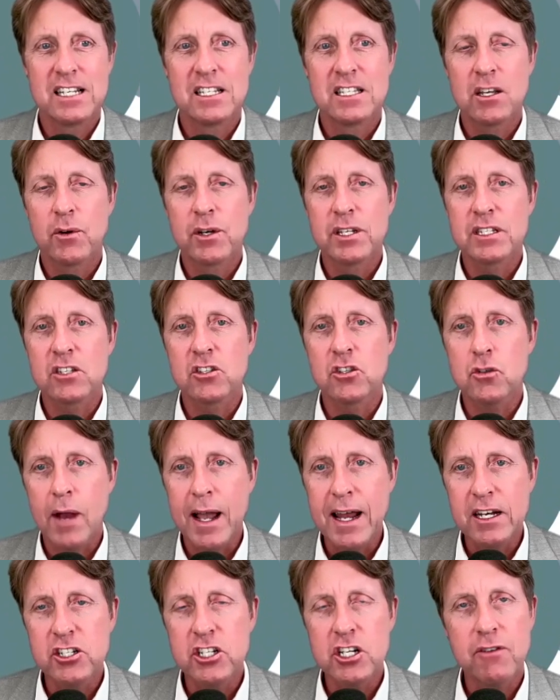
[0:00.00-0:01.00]
So it is a
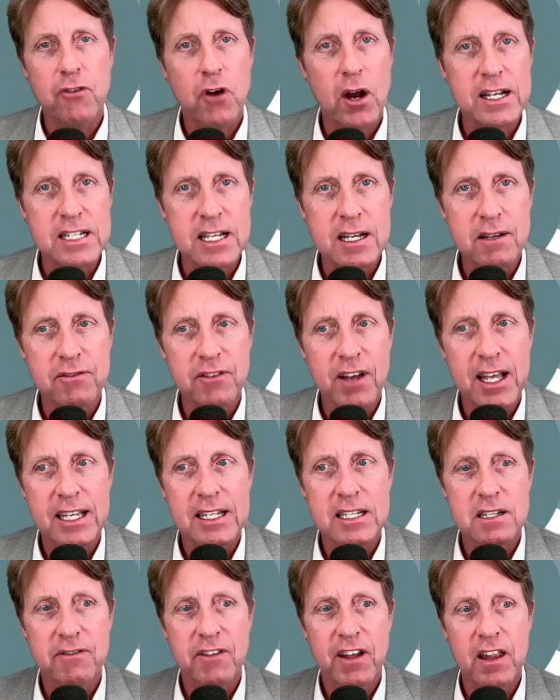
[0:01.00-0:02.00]
strategy for identifying and
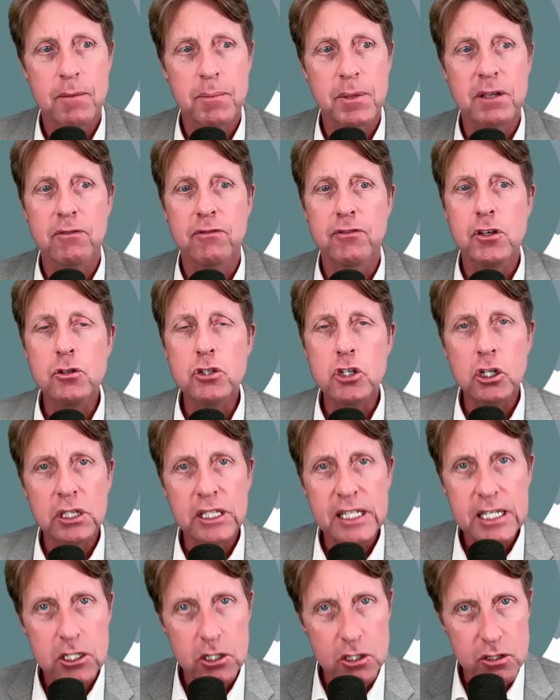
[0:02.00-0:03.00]
developing future
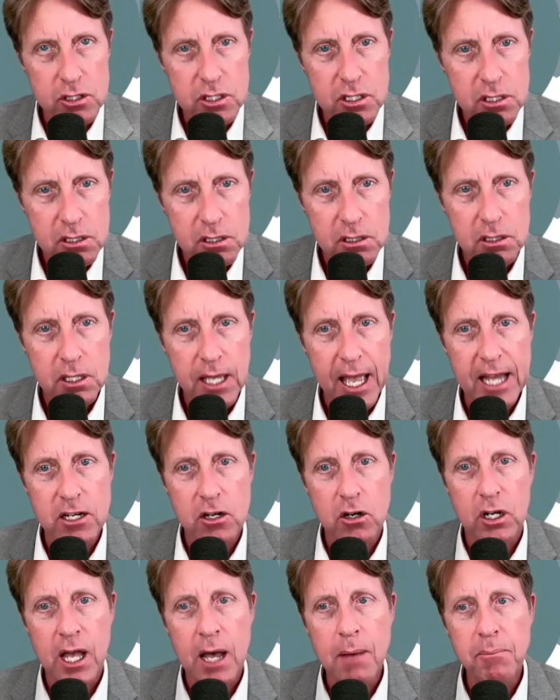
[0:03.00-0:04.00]
leaders at your
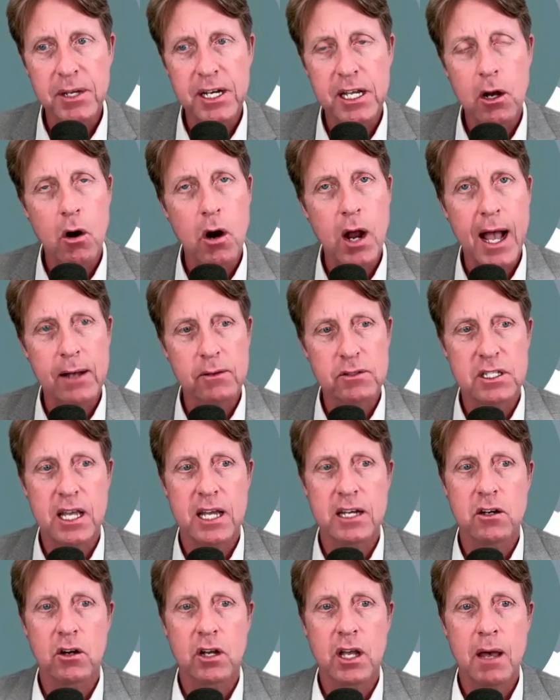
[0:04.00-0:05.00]
company or
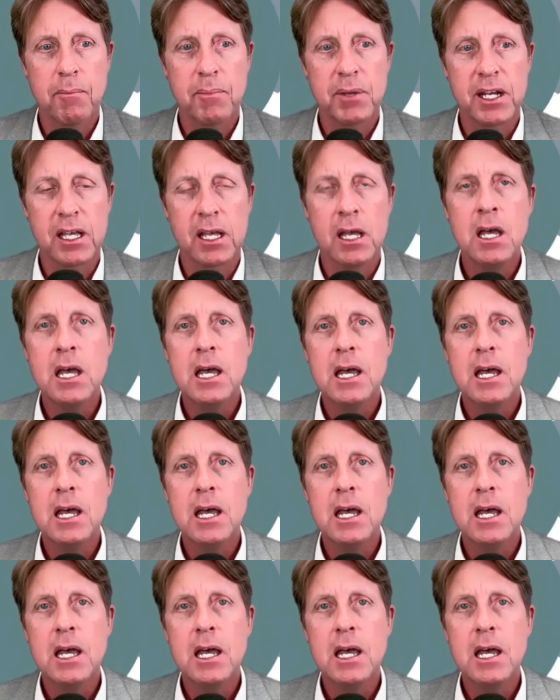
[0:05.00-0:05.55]
outside your company.